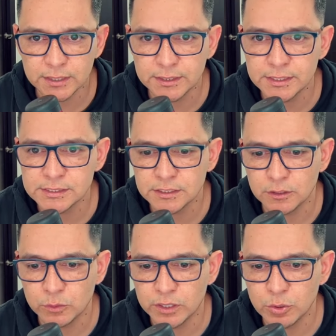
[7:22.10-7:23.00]
And then
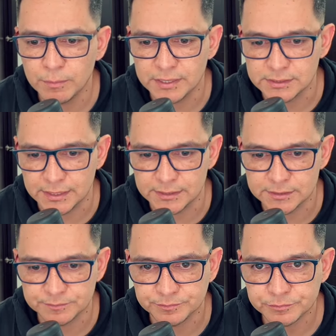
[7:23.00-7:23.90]
plus 6.
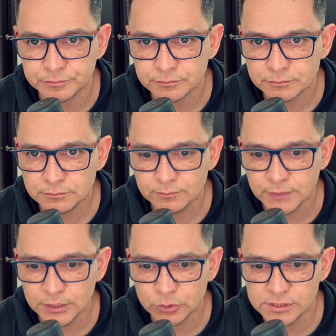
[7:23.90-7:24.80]

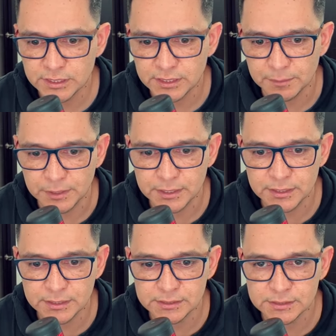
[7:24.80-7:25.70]
So, it would be
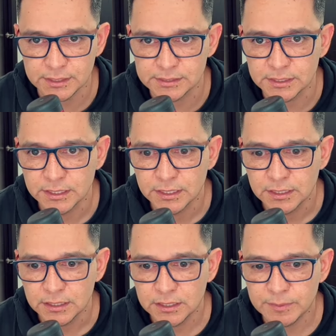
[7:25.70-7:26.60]
plus 6.
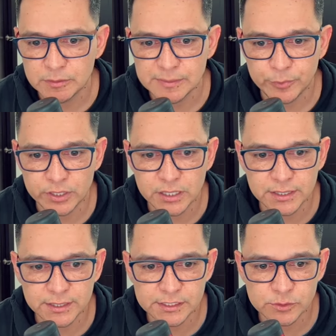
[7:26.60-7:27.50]
And let's say
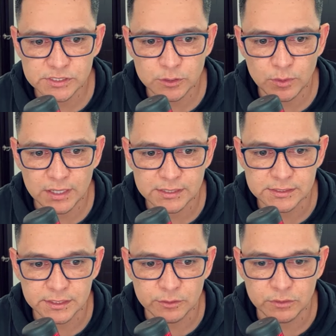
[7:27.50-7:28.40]
that's equal to
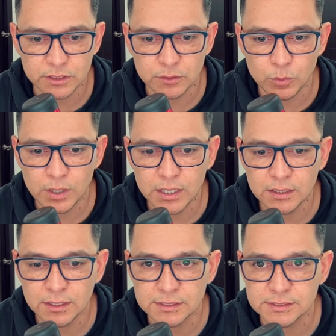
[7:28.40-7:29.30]
0.
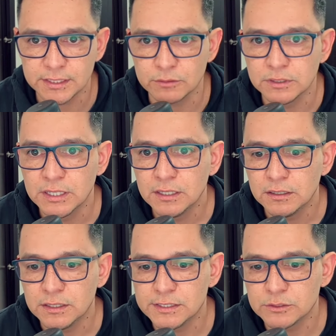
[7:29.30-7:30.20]
Equal to 0
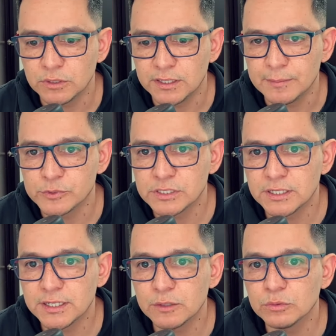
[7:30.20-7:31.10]
done. We click
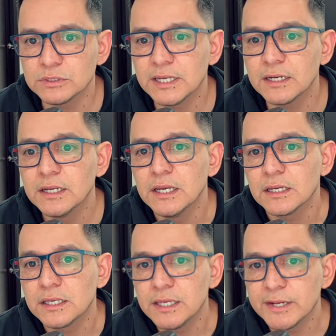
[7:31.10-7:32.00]
run. I want
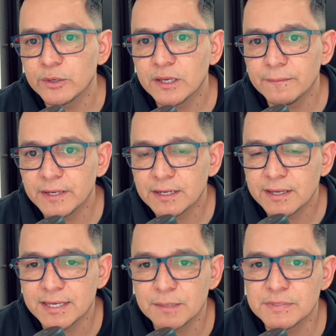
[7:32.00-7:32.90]
you to see that here.
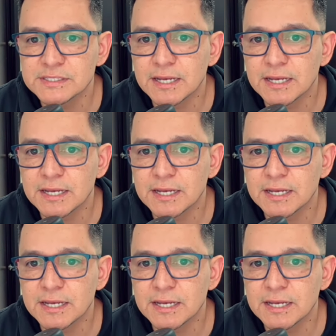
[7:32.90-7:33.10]
It's